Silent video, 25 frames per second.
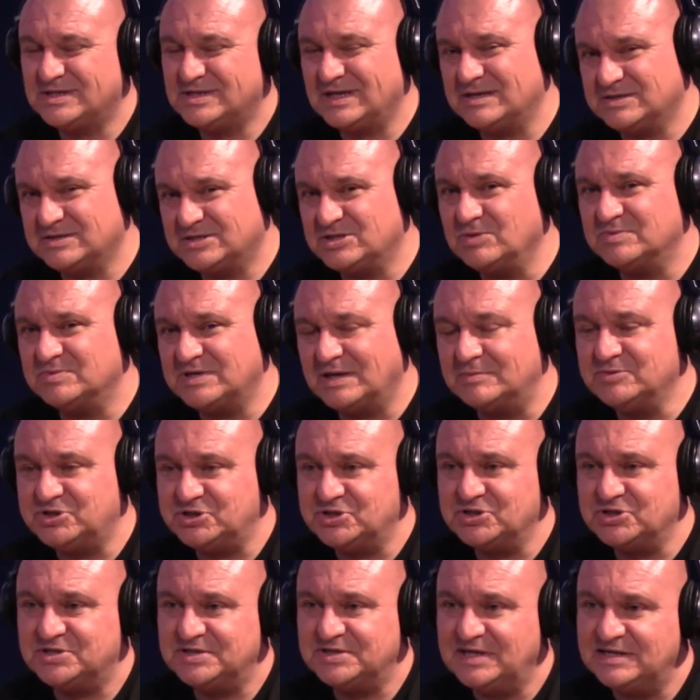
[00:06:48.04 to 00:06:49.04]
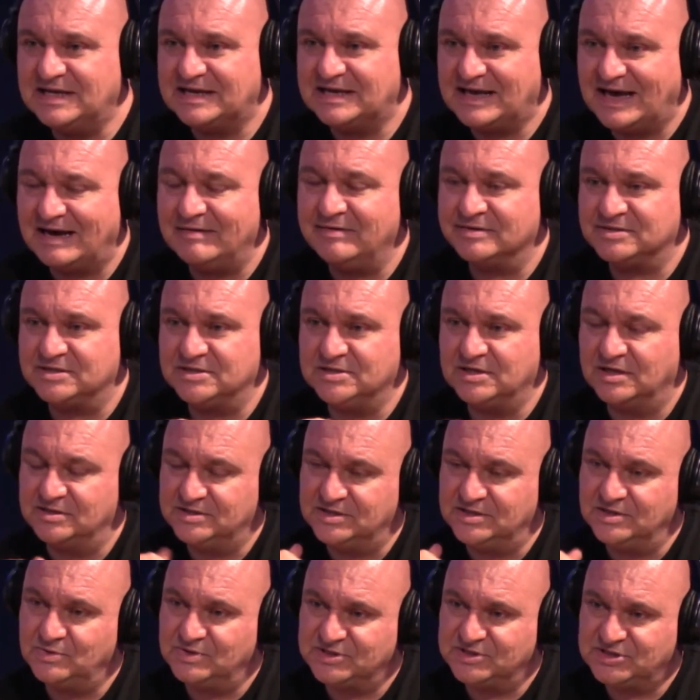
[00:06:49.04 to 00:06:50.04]
sometimes you just need a character to
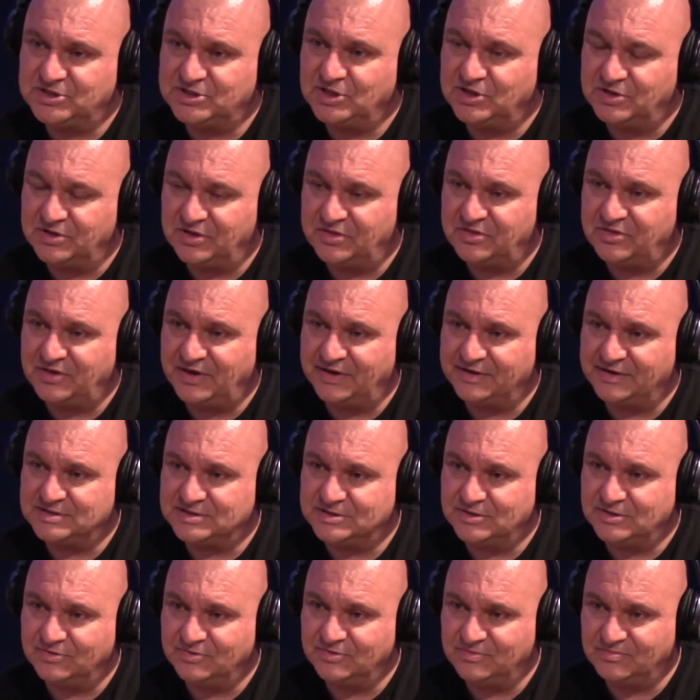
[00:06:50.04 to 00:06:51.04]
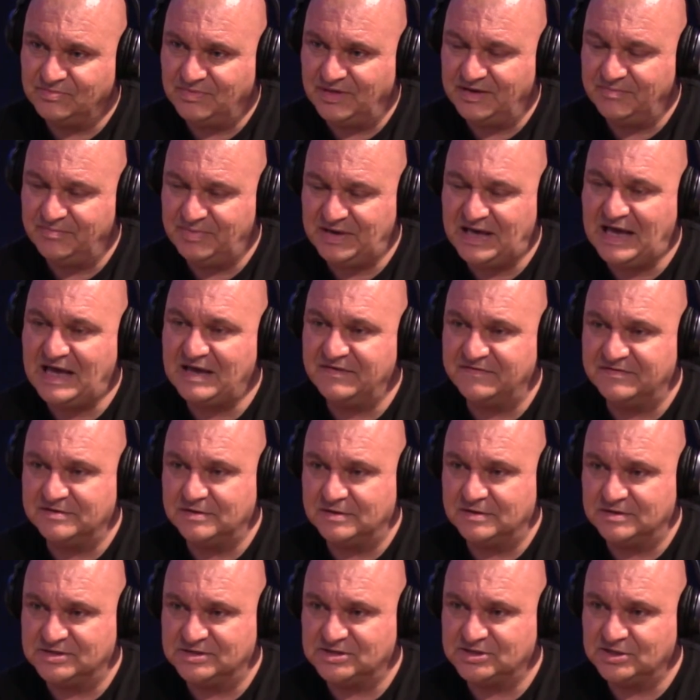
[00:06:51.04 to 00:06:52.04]
do a certain thing, so they behave
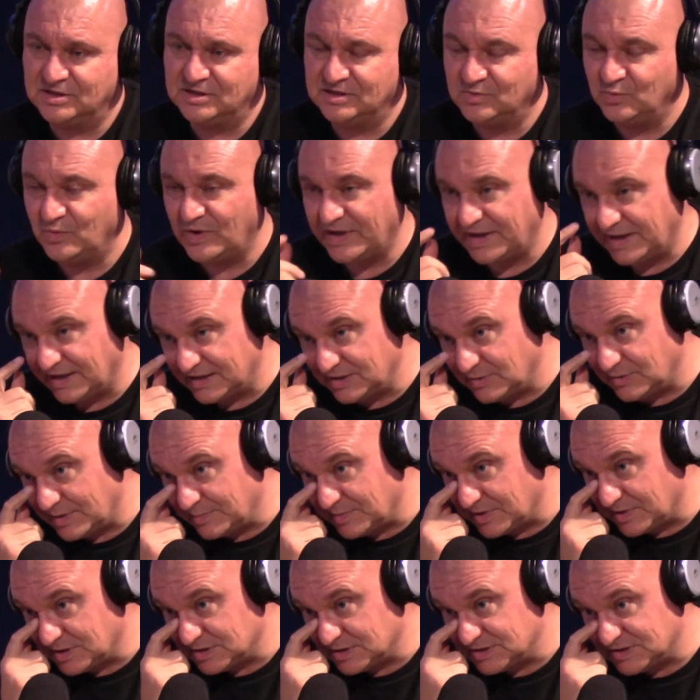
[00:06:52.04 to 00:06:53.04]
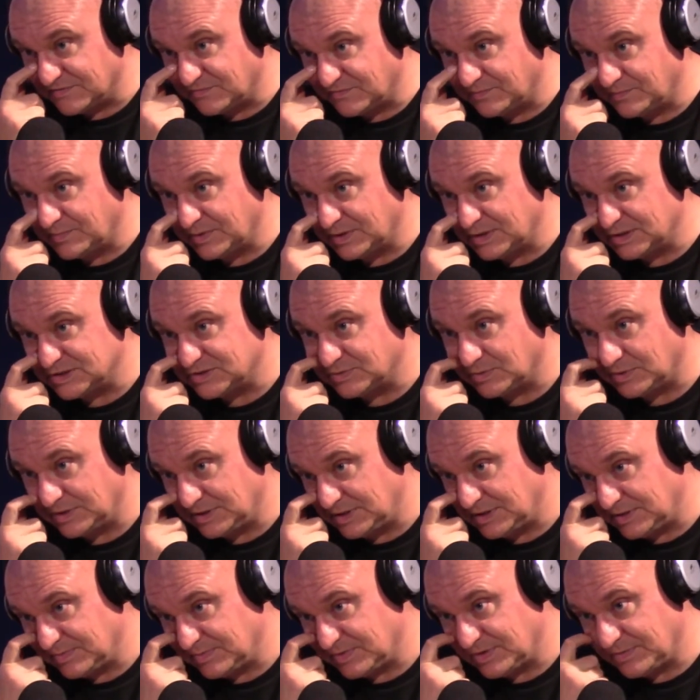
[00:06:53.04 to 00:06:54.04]
a certain way anyway. I'm assuming you've got a big
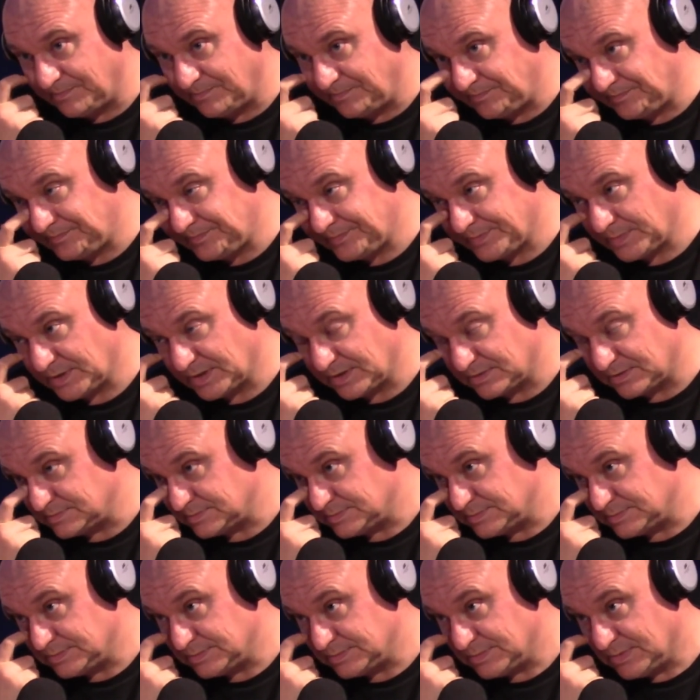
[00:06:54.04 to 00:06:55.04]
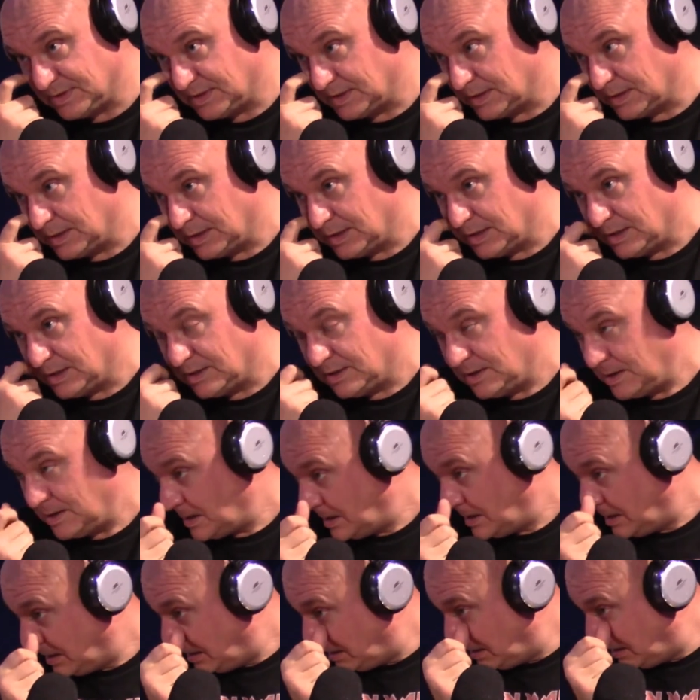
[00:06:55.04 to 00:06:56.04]
notebook full of all these ideas for either